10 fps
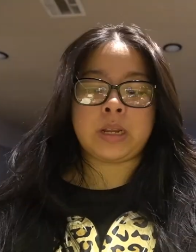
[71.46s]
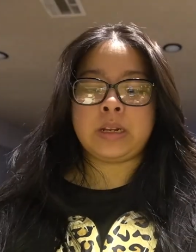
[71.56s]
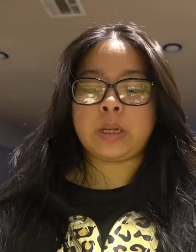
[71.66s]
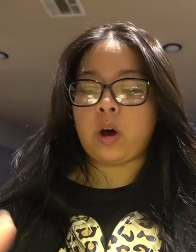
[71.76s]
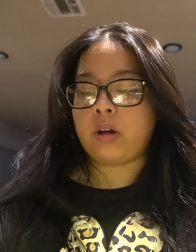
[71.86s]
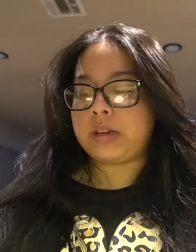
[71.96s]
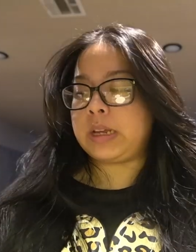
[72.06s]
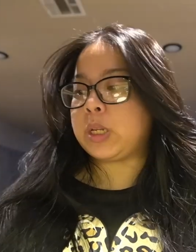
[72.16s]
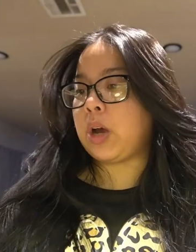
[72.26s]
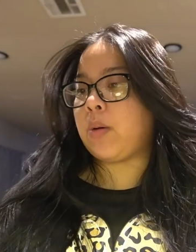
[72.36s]
into Aldi.
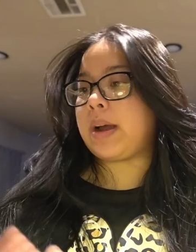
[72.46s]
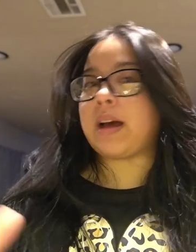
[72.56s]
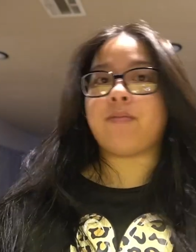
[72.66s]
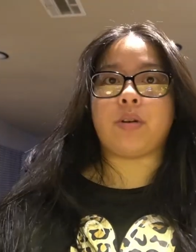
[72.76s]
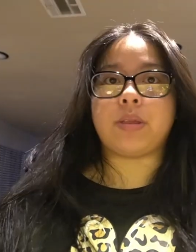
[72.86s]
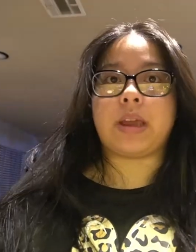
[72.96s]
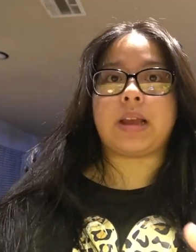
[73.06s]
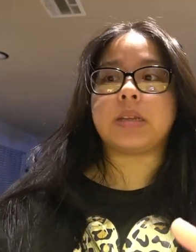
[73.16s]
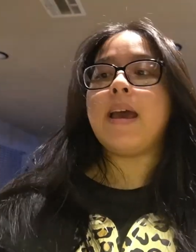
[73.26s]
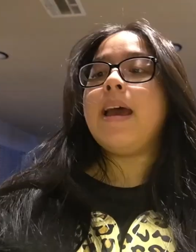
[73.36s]
So I got four
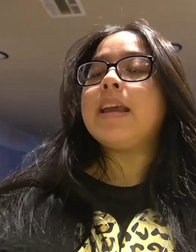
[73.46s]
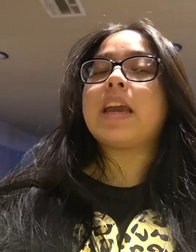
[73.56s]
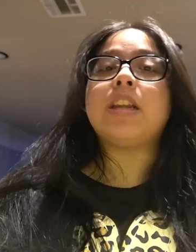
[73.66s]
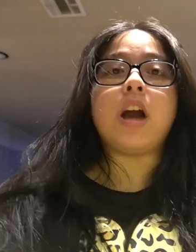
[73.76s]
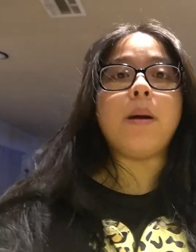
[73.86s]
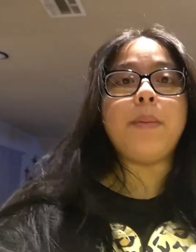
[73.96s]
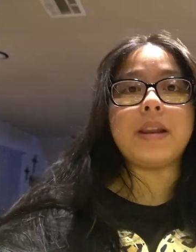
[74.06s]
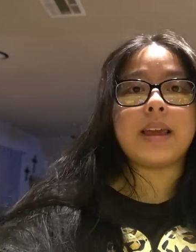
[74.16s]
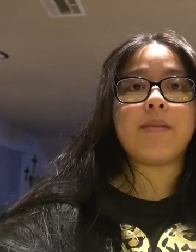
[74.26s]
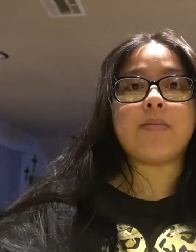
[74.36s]
things. Can y'all
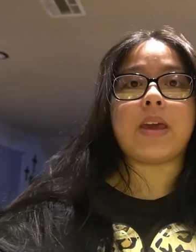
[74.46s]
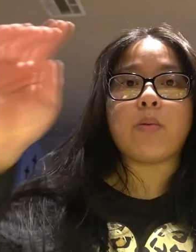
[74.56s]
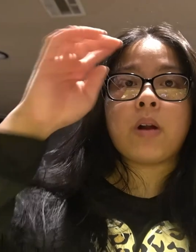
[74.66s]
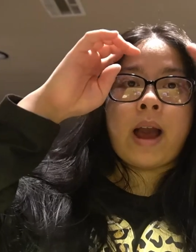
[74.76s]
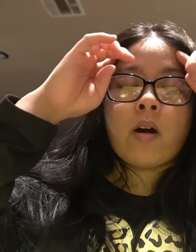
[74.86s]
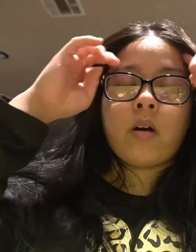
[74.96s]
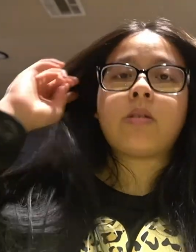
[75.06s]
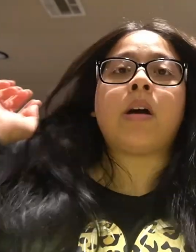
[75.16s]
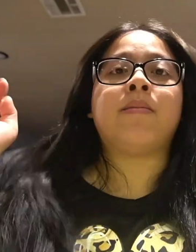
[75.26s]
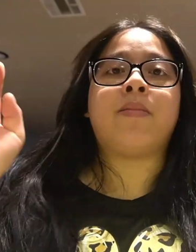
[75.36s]
believe they were
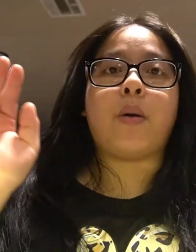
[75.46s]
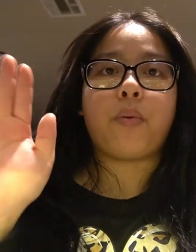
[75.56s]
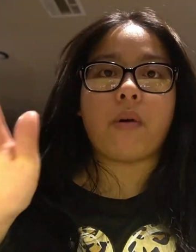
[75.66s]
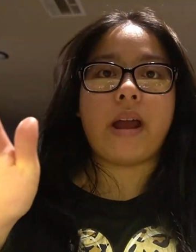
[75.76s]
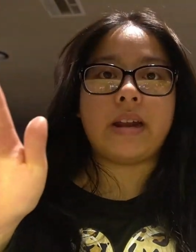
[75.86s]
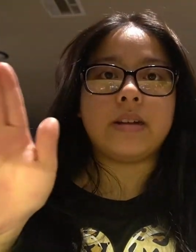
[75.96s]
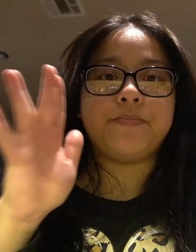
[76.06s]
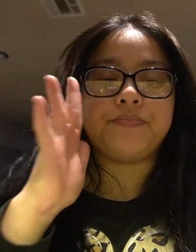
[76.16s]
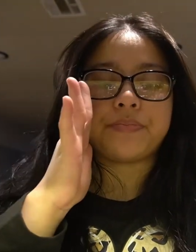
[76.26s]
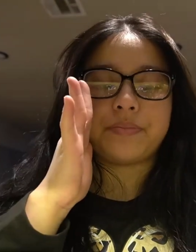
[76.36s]
out of bread?
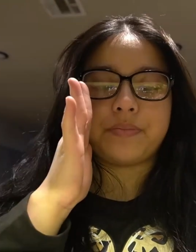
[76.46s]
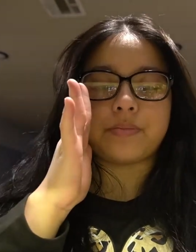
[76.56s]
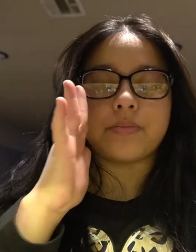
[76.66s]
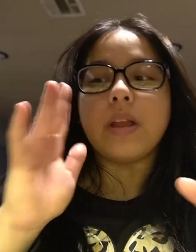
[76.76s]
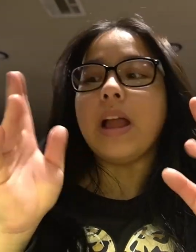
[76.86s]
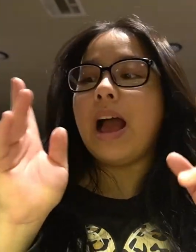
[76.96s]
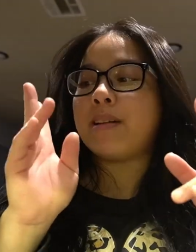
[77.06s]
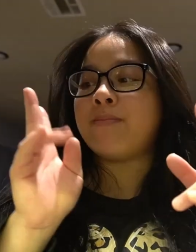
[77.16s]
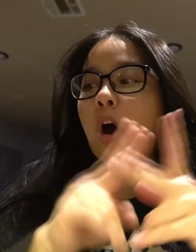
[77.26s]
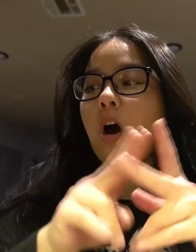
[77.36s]
Out
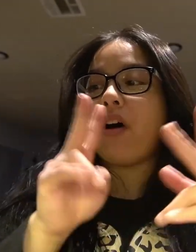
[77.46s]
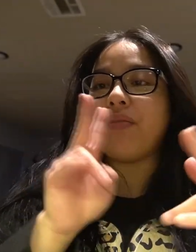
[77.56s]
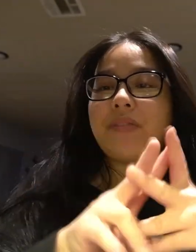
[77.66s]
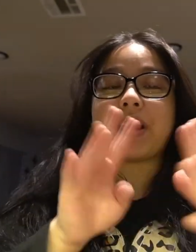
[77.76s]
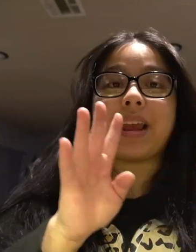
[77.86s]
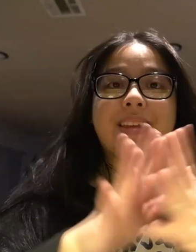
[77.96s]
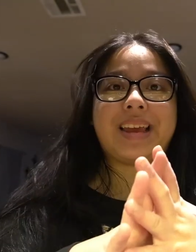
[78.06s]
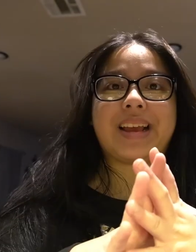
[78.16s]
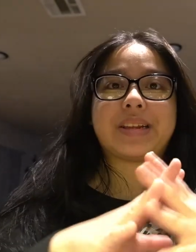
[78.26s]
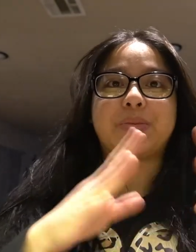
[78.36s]
of all freaking
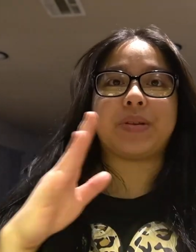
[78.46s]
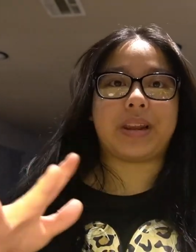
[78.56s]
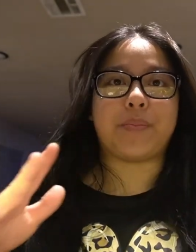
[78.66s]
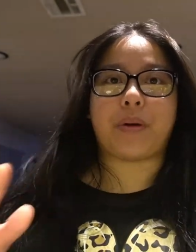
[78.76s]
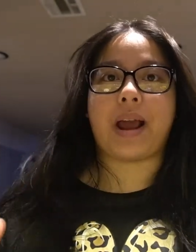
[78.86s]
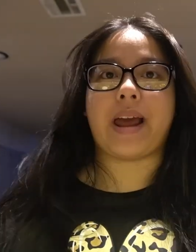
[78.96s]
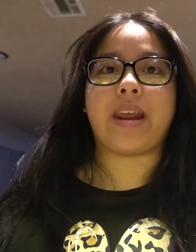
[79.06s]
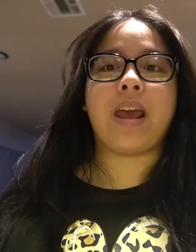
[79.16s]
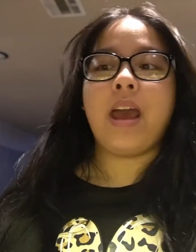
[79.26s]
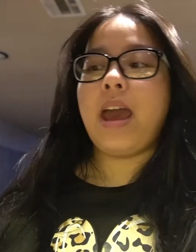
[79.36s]
things, we needed bread.
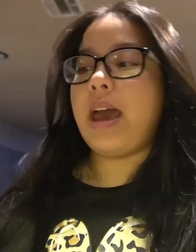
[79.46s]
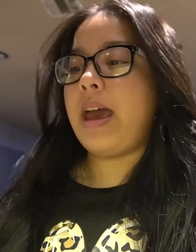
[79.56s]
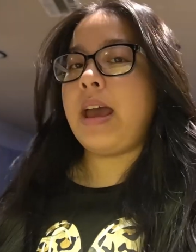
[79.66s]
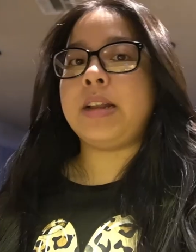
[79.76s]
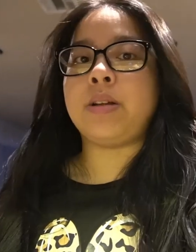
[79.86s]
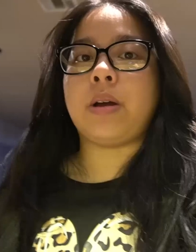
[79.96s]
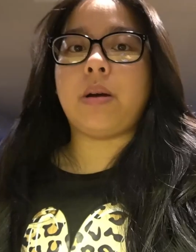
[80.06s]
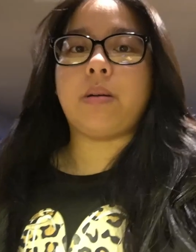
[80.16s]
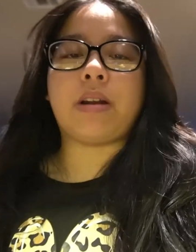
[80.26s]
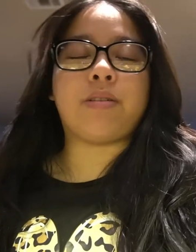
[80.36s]
And
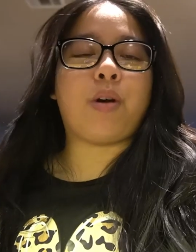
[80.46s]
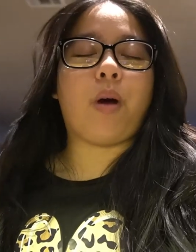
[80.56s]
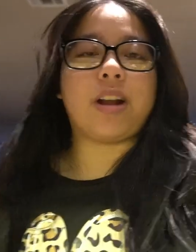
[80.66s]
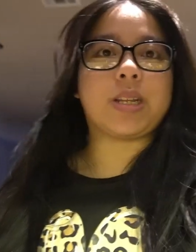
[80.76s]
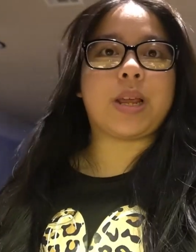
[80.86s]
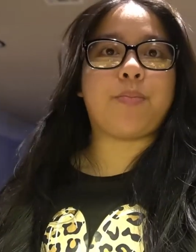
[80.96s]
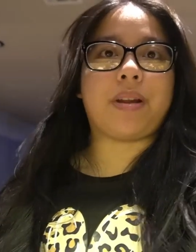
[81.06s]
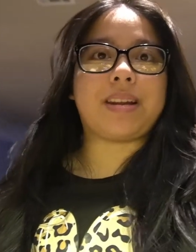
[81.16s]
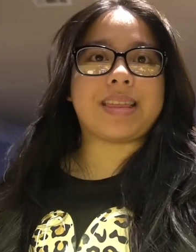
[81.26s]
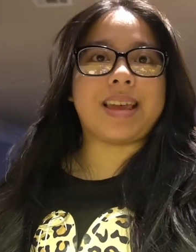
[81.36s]
I don't know why I just said
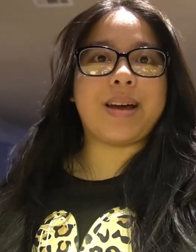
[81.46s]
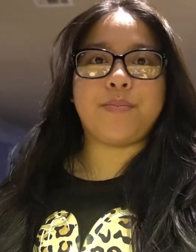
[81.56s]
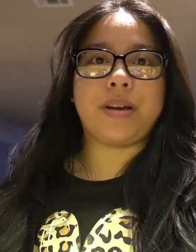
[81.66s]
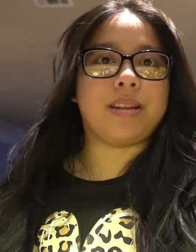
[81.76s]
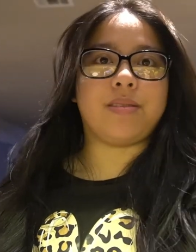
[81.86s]
bread like that, but